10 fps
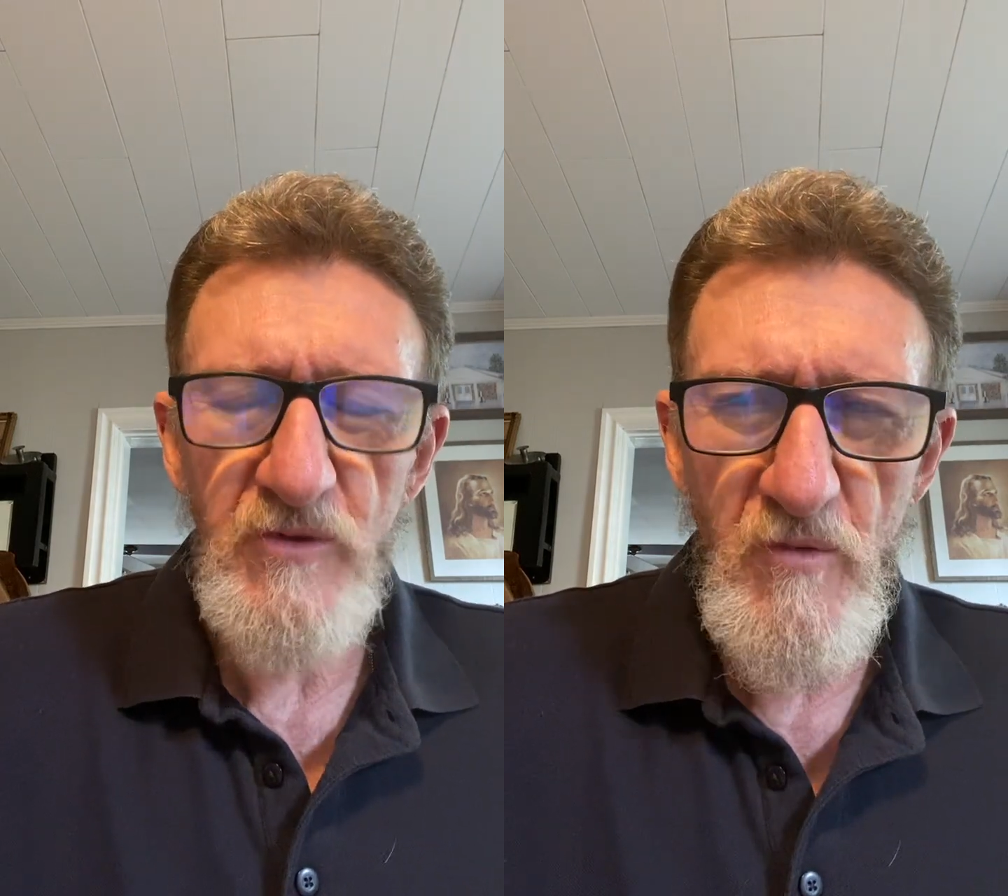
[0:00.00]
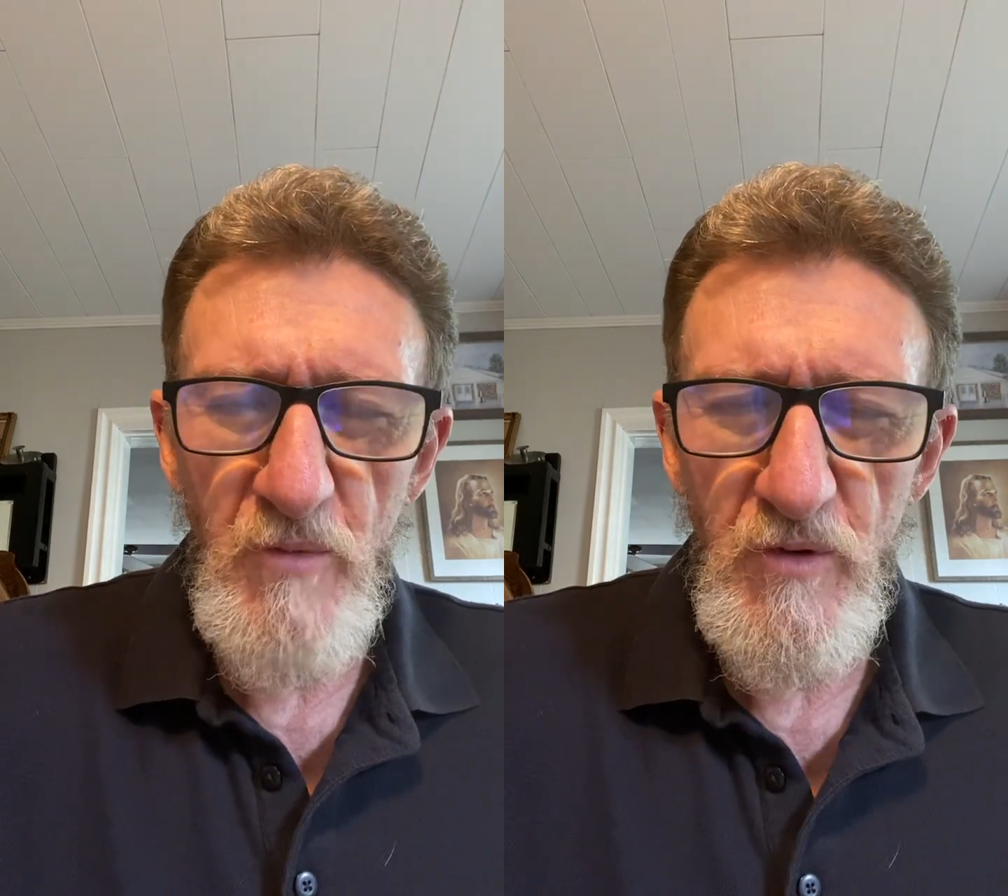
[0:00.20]

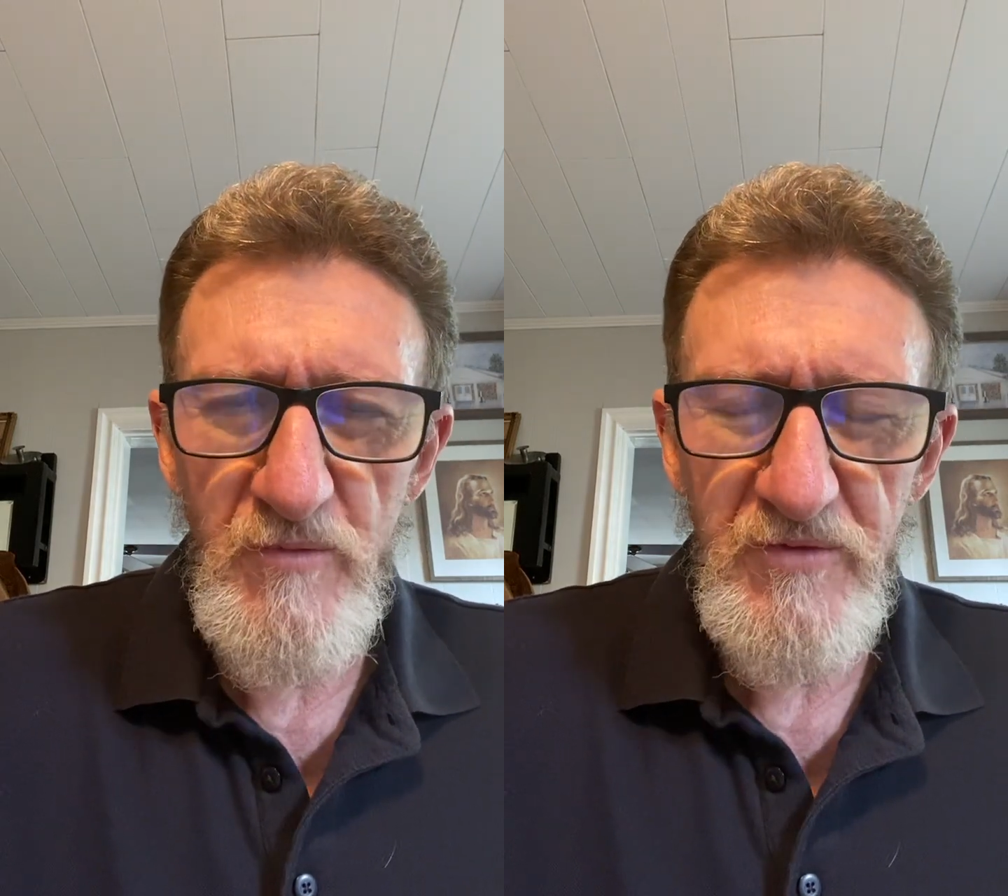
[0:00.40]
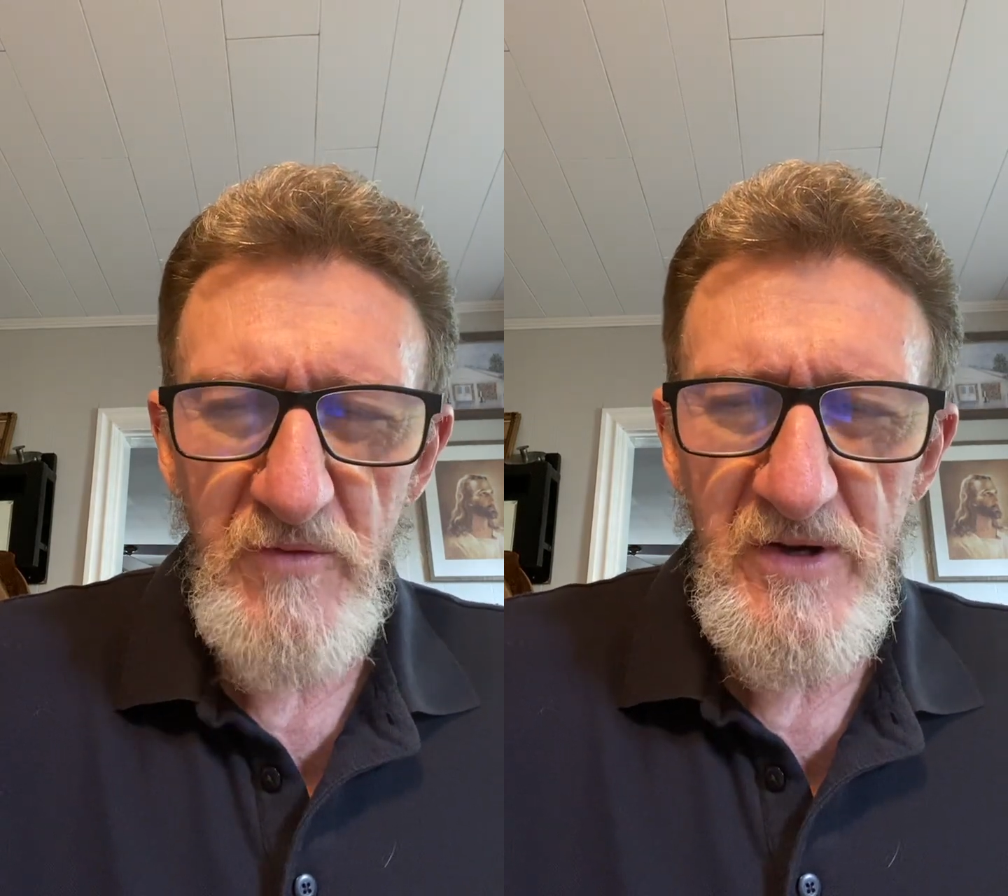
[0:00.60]
remove
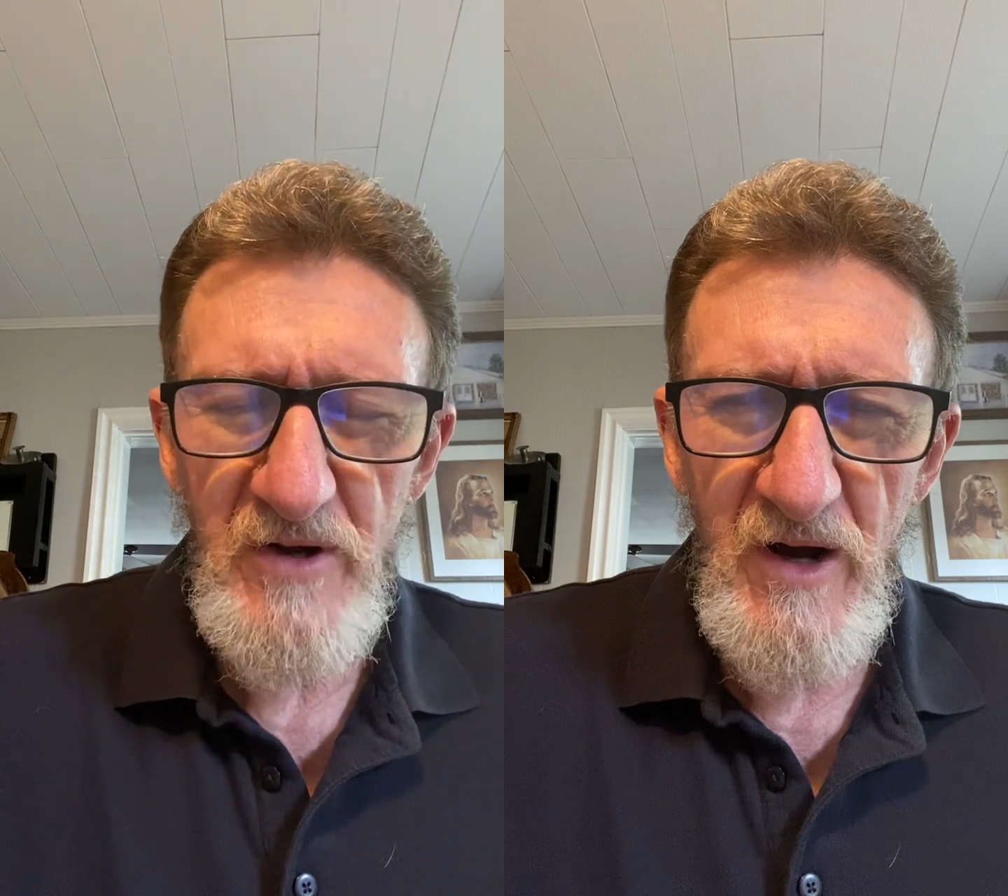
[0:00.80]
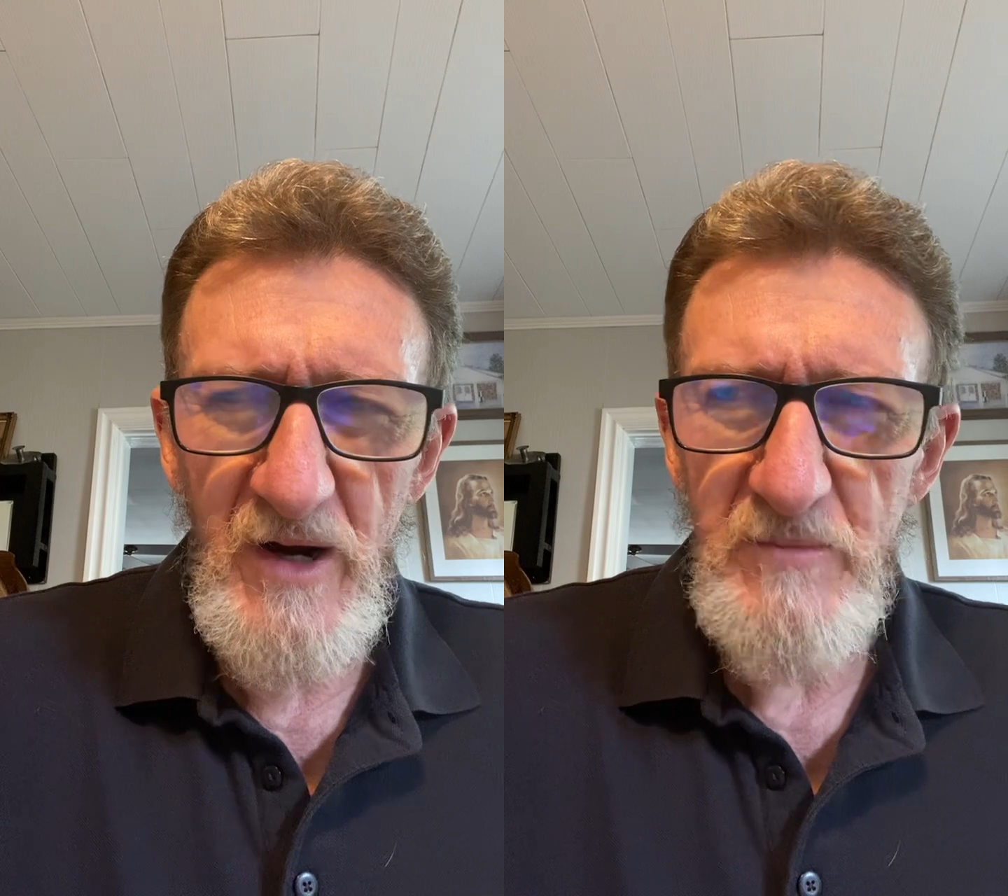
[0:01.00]
three
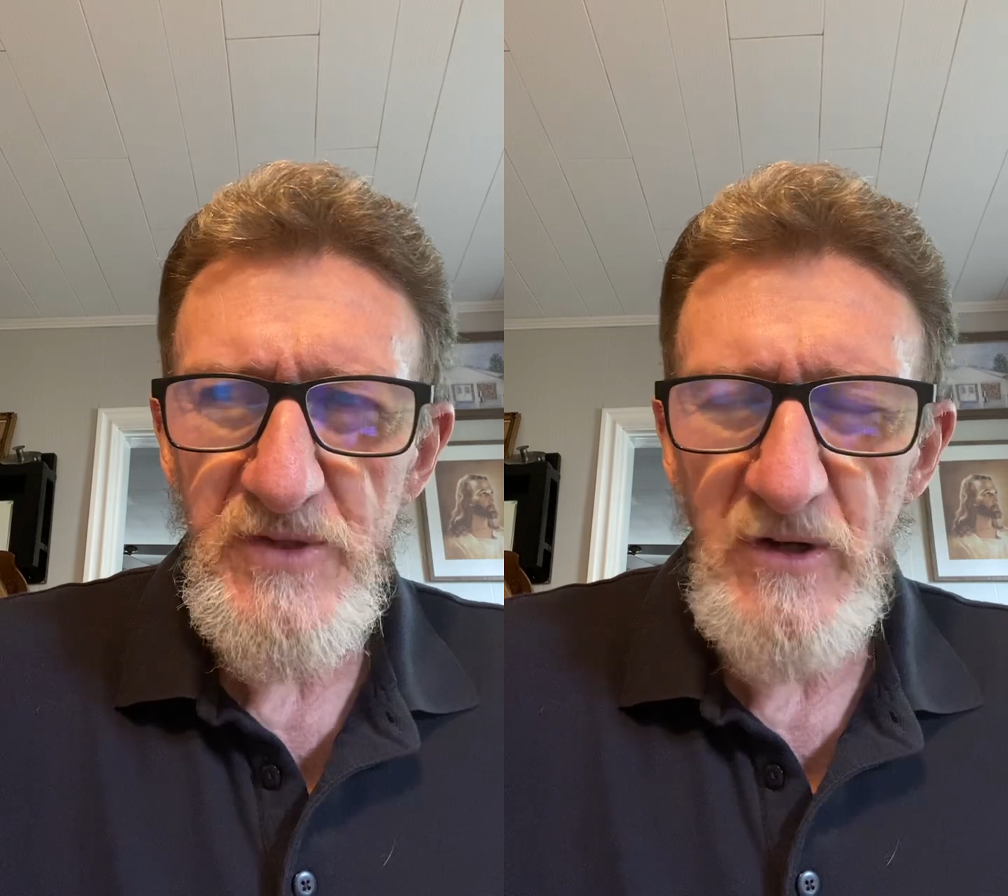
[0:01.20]
times,